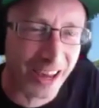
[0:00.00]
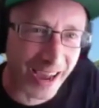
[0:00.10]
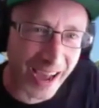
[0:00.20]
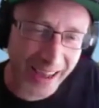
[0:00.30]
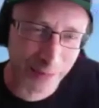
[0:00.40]

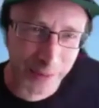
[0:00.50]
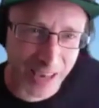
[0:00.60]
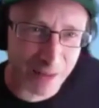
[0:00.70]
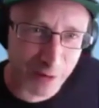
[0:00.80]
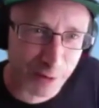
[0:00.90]
as we
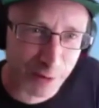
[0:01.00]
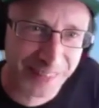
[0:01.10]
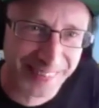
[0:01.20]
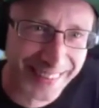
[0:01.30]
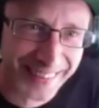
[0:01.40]
get further
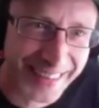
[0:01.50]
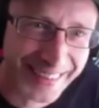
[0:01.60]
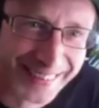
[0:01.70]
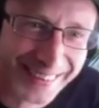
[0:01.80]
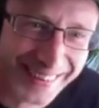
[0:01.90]
into the gig, do you know,